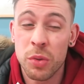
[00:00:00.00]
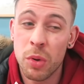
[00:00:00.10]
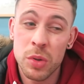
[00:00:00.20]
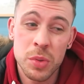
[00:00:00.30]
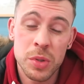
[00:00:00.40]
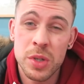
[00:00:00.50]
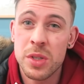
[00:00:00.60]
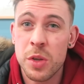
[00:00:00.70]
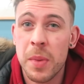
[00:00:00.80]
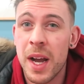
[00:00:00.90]
The roads were
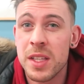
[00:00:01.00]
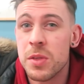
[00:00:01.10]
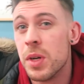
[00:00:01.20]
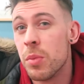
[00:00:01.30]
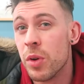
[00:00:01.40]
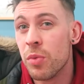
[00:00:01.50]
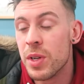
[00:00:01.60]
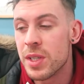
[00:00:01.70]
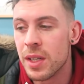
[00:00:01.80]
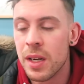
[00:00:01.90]
just too bad, so we didn't want to
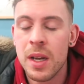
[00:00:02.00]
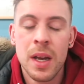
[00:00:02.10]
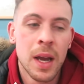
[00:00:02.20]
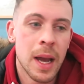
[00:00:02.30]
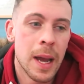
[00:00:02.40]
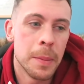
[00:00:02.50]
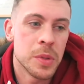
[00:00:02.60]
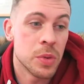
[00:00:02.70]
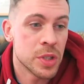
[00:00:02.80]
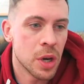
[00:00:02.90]
risk it. So
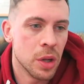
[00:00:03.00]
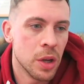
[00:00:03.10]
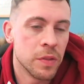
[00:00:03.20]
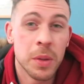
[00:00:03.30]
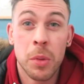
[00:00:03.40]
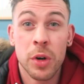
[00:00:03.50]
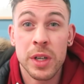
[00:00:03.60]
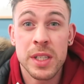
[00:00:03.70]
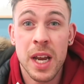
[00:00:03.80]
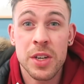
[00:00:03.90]
we just called off the
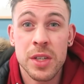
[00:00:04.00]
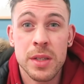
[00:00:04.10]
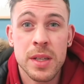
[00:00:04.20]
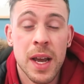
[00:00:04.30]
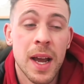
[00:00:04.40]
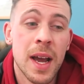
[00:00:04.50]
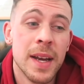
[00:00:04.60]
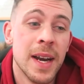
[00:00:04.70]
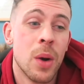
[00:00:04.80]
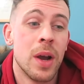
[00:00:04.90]
morning sessions,
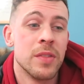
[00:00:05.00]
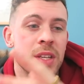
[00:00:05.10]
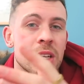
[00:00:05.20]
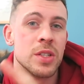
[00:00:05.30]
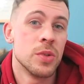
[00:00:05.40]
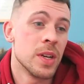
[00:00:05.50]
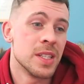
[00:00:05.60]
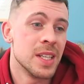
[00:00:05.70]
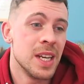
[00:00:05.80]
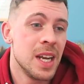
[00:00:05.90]
and now I have sessions the
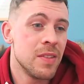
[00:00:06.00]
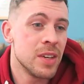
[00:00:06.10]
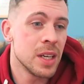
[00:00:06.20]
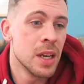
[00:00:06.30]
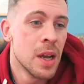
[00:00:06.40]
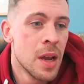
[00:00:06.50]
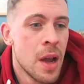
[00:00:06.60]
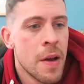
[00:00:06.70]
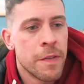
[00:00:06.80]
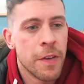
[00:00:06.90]
rest of the evening
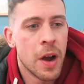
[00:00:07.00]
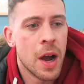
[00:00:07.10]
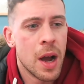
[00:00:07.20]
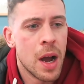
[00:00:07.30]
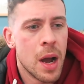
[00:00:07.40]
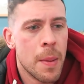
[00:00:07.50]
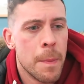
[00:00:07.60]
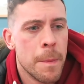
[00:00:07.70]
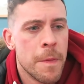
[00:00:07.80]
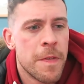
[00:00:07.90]

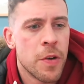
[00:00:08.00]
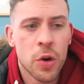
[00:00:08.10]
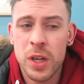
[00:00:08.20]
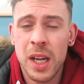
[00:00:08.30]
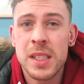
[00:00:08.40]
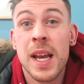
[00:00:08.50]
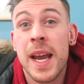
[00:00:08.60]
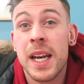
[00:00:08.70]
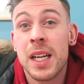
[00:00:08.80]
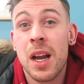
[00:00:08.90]
from 4 o'clock to
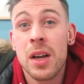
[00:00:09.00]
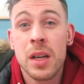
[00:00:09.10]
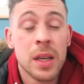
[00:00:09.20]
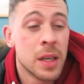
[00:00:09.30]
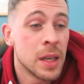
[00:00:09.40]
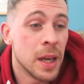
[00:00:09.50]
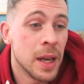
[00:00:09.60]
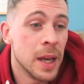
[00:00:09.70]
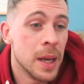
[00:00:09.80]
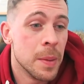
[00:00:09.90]
8 o'clock.
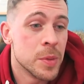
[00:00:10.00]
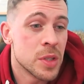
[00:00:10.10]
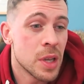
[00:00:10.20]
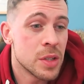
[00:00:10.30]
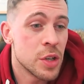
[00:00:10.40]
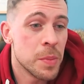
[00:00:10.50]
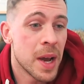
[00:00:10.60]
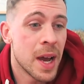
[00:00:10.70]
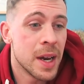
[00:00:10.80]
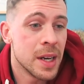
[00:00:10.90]
So it's not too
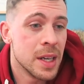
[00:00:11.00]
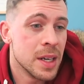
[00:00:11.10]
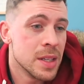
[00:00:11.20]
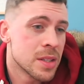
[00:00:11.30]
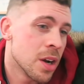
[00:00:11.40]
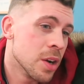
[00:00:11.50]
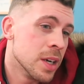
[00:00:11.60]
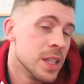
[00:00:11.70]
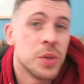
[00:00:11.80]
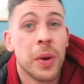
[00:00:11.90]
bad. It is
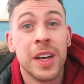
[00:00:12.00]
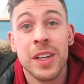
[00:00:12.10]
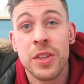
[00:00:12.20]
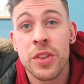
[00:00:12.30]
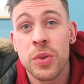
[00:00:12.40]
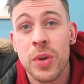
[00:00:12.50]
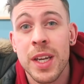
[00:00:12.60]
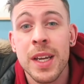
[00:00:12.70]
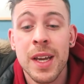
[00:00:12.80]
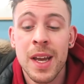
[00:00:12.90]
currently
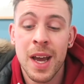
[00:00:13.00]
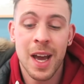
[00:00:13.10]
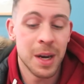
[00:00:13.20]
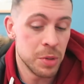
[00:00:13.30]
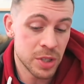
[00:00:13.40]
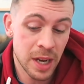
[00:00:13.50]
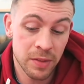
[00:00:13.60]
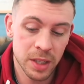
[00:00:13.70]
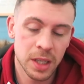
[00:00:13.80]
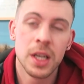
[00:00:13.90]
2:40 and I'm just
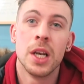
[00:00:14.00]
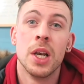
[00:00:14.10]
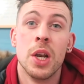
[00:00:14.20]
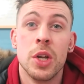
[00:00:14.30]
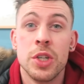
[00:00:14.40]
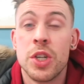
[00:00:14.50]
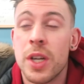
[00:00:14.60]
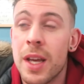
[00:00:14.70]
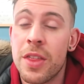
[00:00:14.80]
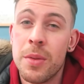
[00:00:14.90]
having
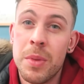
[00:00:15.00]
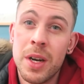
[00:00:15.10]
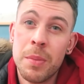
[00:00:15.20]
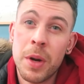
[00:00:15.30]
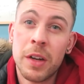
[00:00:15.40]
lunch at the minute.